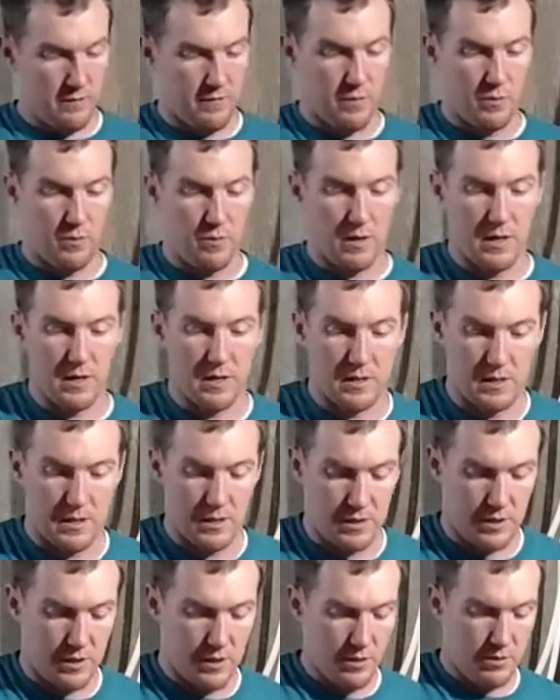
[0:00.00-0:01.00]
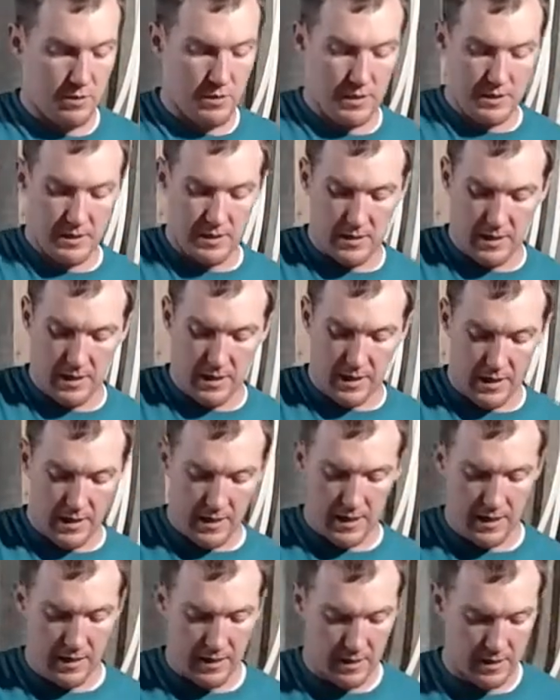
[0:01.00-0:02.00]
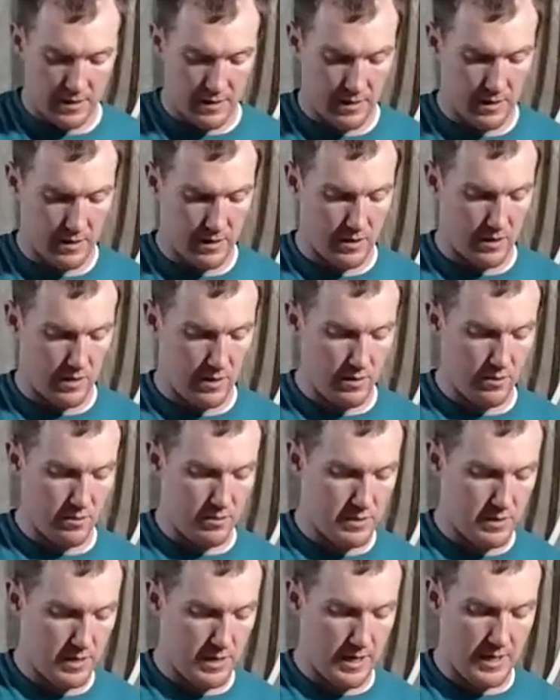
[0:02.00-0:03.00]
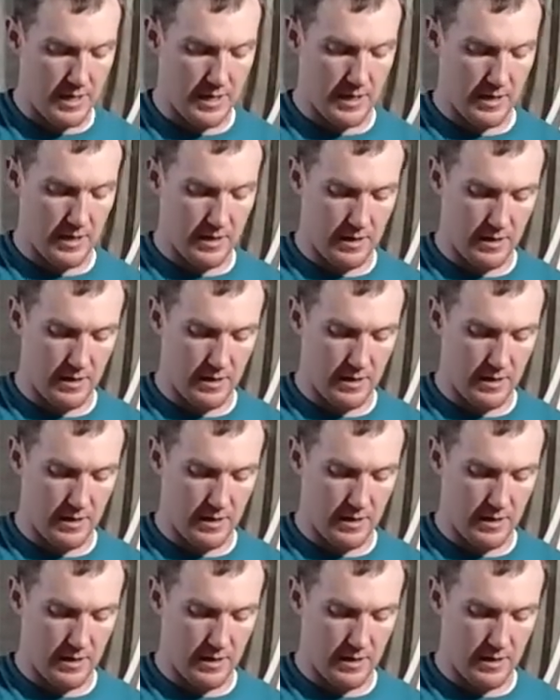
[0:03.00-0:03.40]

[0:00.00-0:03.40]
if you want to shoot this thing, you take